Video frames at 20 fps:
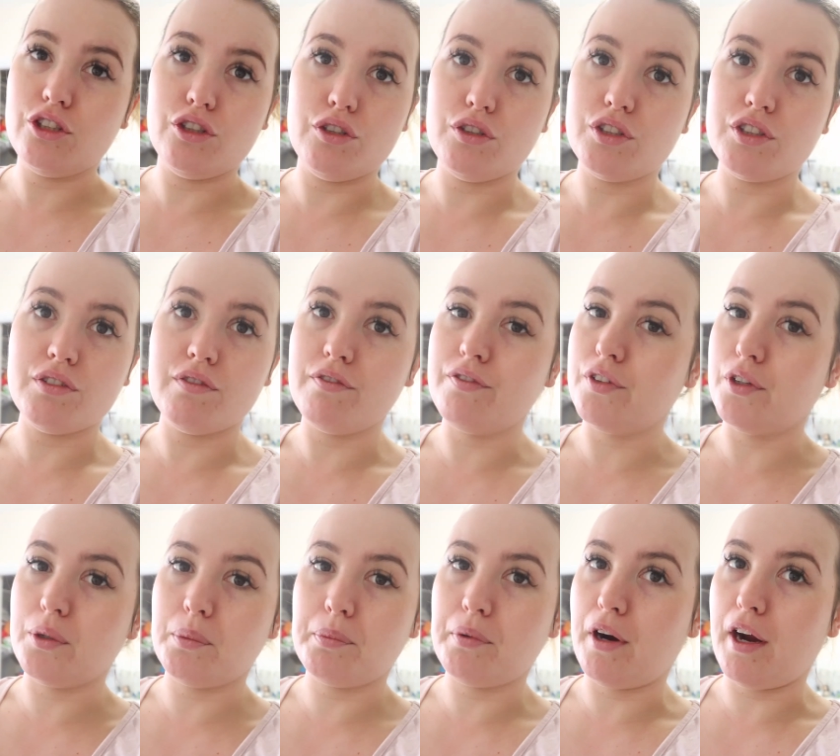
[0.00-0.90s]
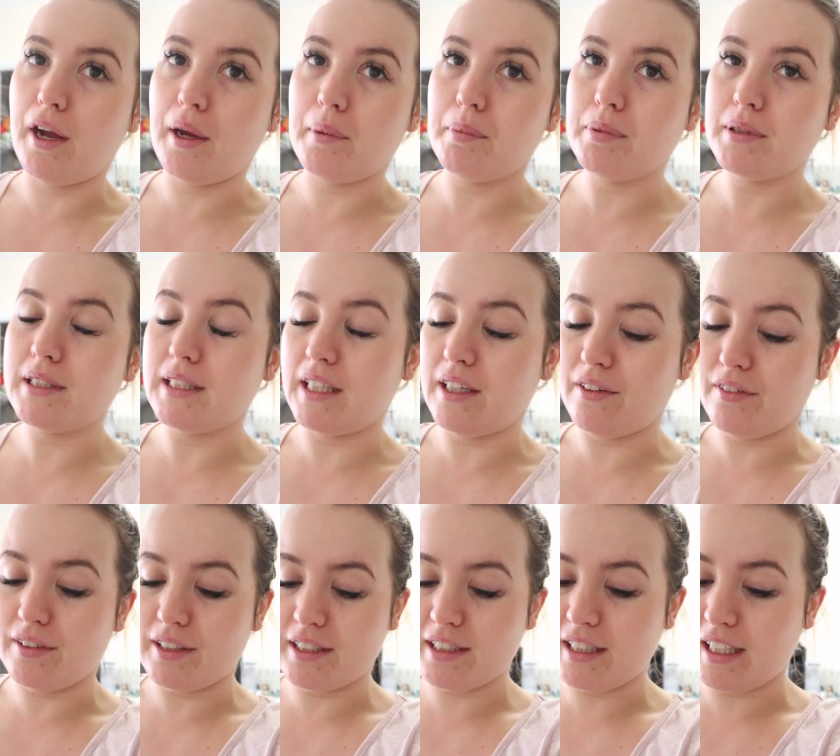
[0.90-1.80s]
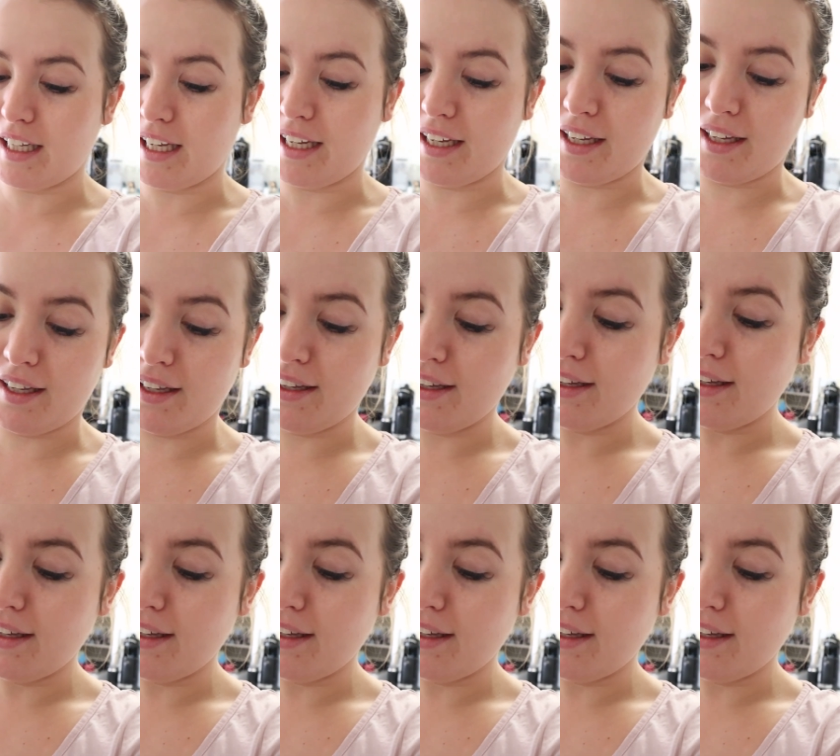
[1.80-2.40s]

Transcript: to do some food prep, seriously.